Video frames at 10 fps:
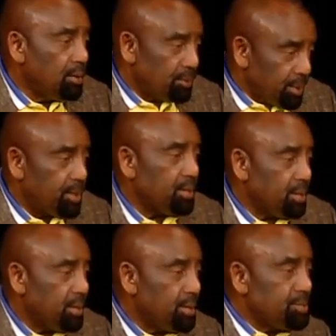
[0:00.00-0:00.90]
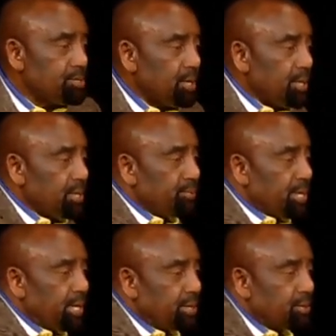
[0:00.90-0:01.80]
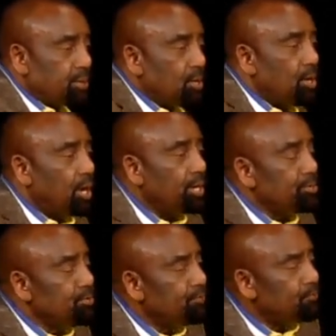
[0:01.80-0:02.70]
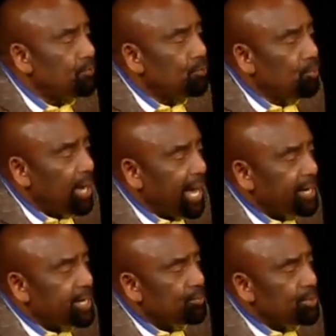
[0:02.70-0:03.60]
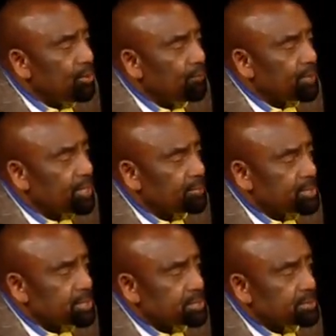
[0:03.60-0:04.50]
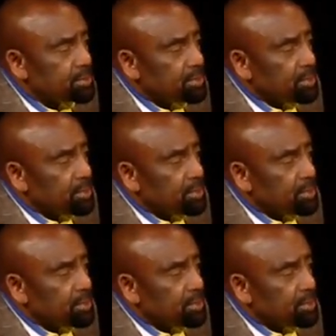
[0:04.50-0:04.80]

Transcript: Okay. The young lady behind you, how can we overcome this?